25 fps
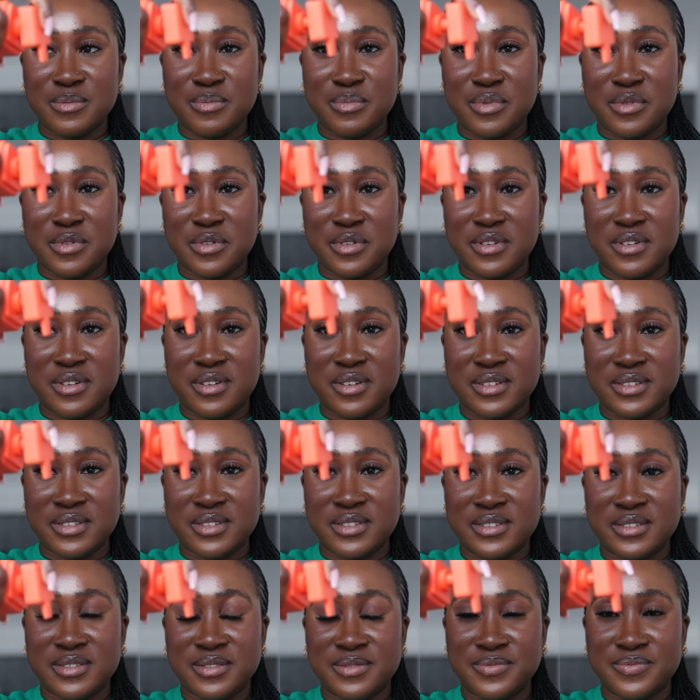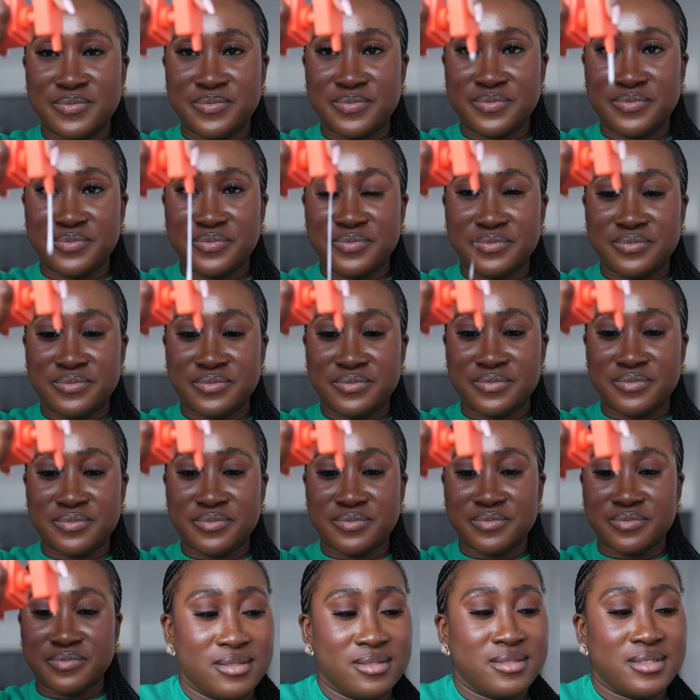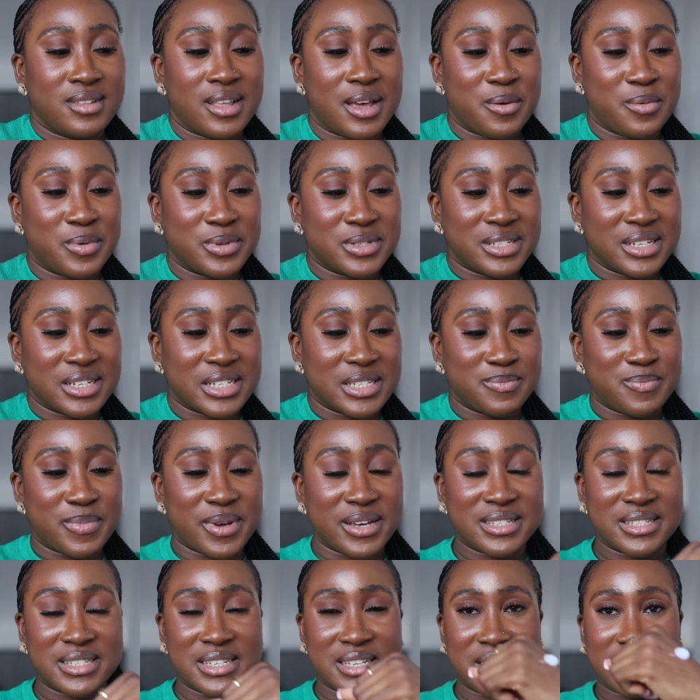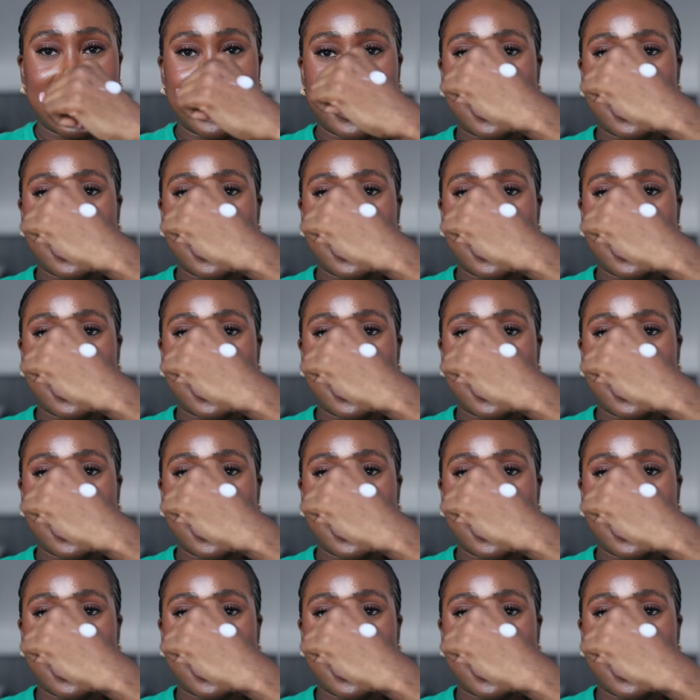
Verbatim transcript: the product. I wasn't expecting